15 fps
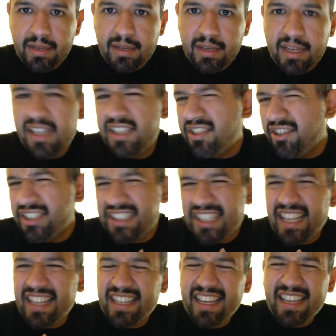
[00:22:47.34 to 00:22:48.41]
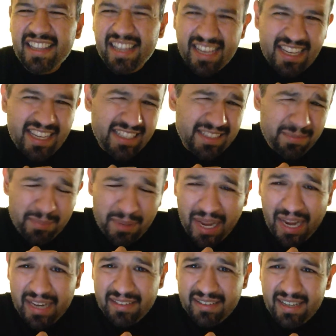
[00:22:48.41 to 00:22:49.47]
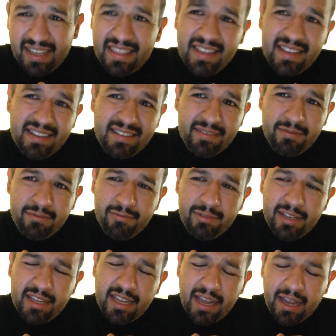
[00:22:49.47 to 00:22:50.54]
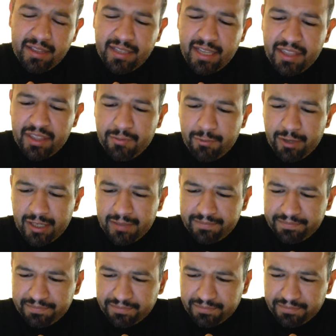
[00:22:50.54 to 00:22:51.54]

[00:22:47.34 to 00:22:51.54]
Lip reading: He starts selling it like he's in pain, and then outside the ring,